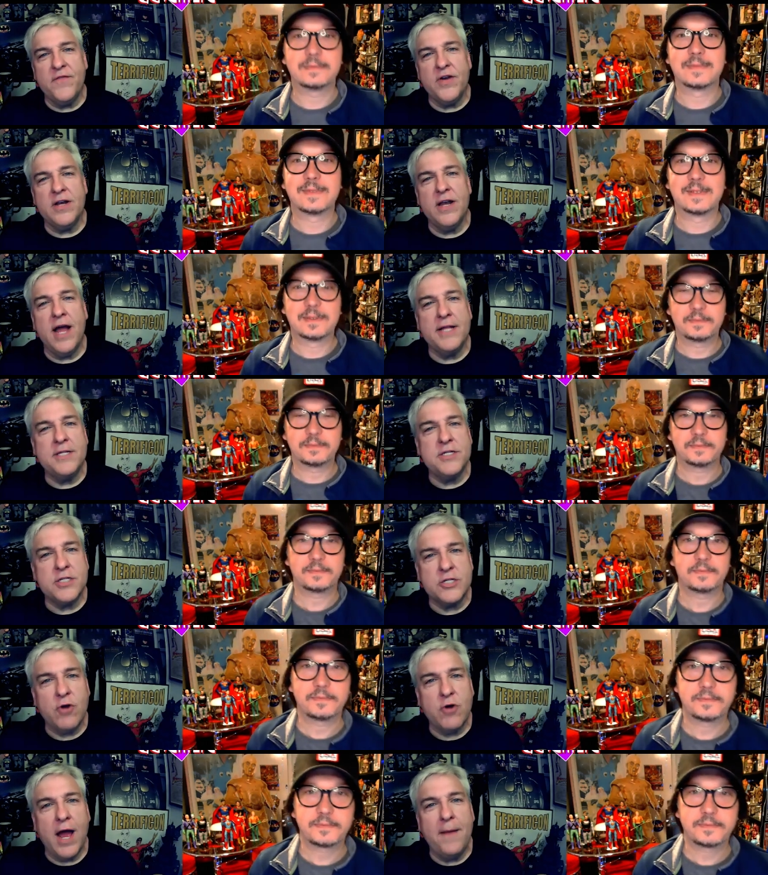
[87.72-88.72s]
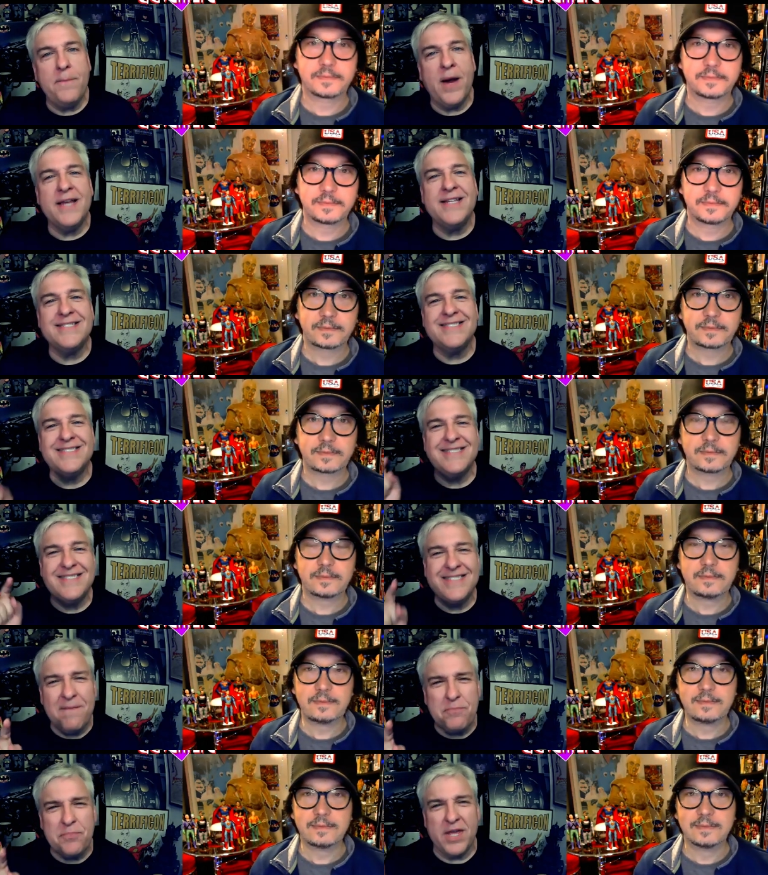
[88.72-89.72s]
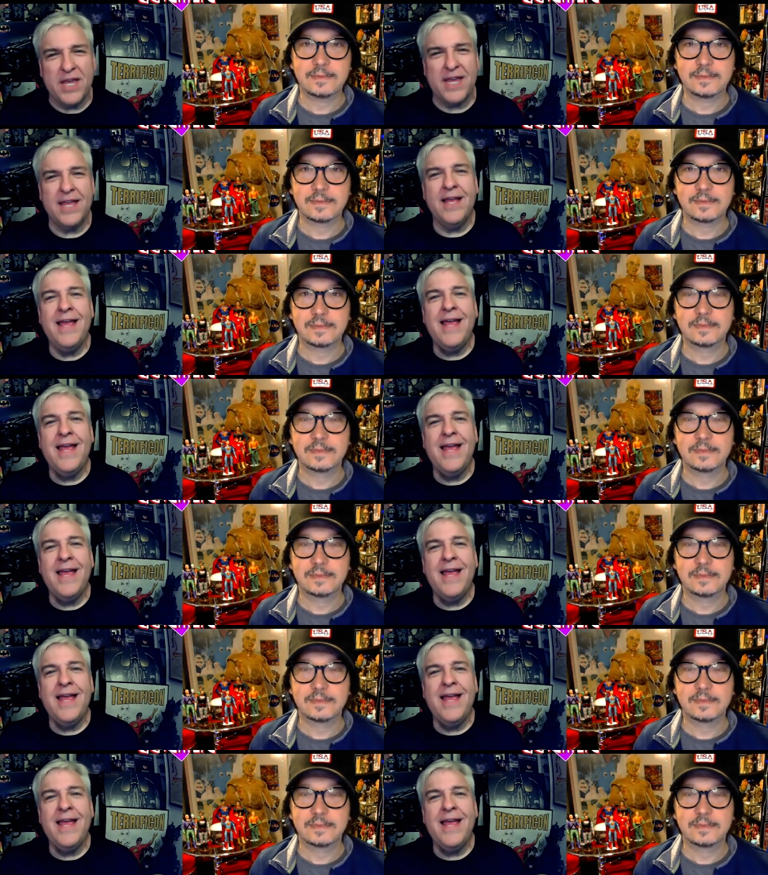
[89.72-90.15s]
Speaker 1: you're not subscribed by just simply